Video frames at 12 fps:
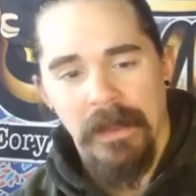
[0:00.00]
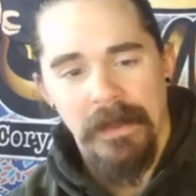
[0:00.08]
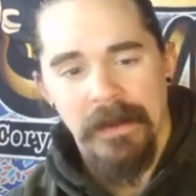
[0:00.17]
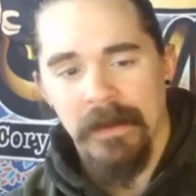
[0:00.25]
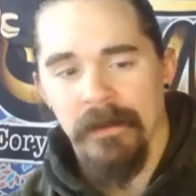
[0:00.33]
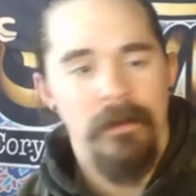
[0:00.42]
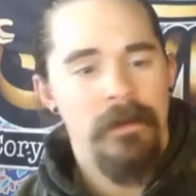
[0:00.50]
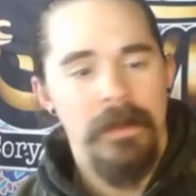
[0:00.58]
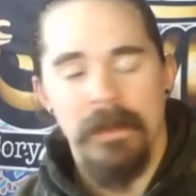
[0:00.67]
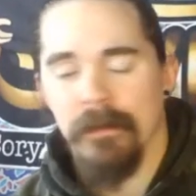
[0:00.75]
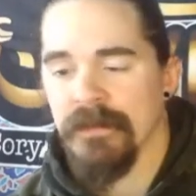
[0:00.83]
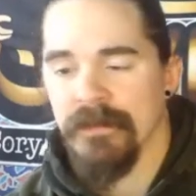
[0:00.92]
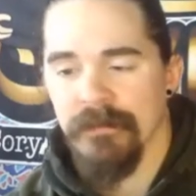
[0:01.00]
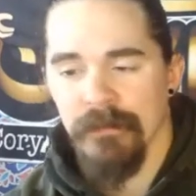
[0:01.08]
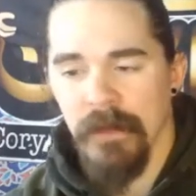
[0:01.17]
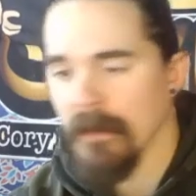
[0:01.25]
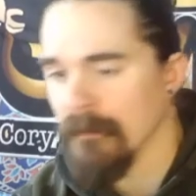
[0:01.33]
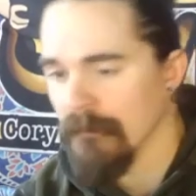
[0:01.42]
and I know he was
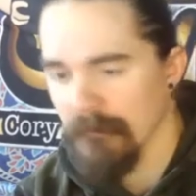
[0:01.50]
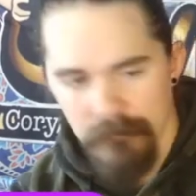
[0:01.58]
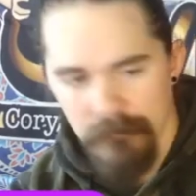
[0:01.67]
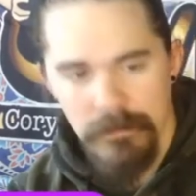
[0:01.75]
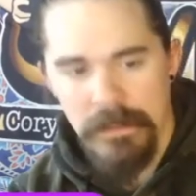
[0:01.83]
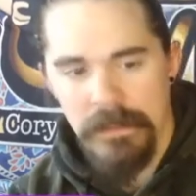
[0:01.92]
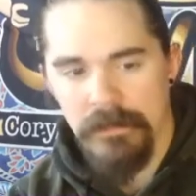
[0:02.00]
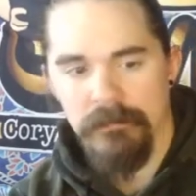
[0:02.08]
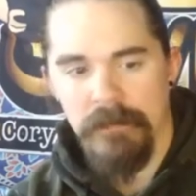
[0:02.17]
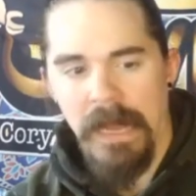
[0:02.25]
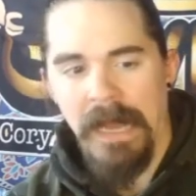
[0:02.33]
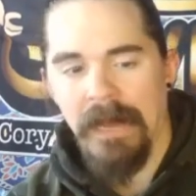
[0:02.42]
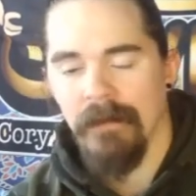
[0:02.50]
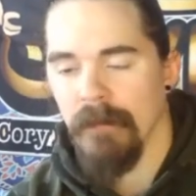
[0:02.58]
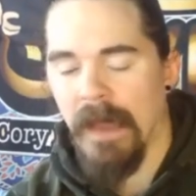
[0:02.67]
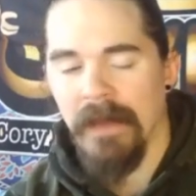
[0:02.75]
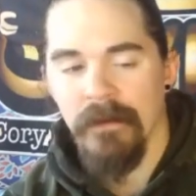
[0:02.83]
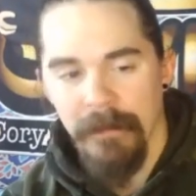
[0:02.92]
really really rat-
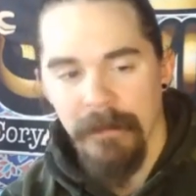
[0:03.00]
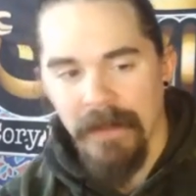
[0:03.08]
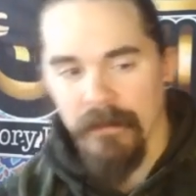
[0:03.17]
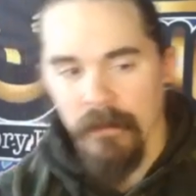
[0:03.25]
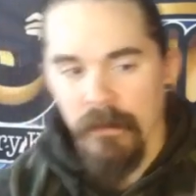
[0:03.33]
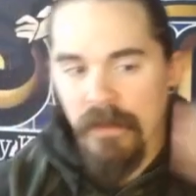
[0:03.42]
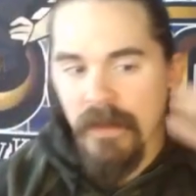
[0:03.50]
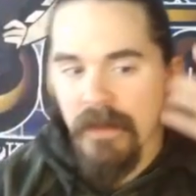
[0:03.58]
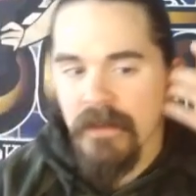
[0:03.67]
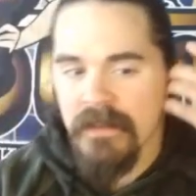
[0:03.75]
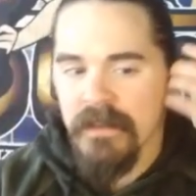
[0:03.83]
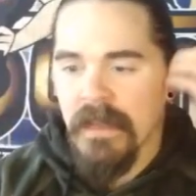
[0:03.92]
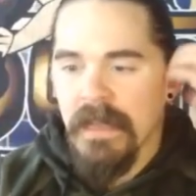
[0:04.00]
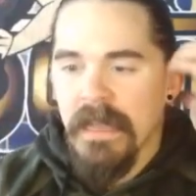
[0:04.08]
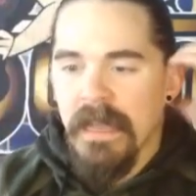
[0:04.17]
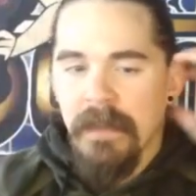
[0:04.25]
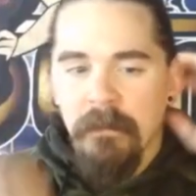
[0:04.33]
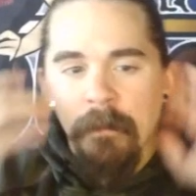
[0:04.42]
rattled about the whole thing because
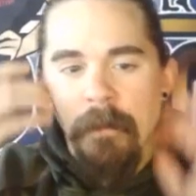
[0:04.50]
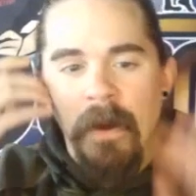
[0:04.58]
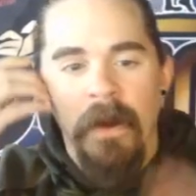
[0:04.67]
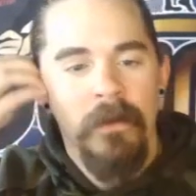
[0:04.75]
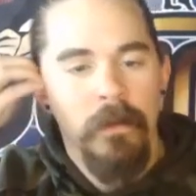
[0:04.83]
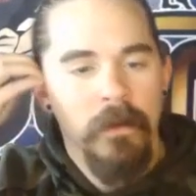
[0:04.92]
him and Barr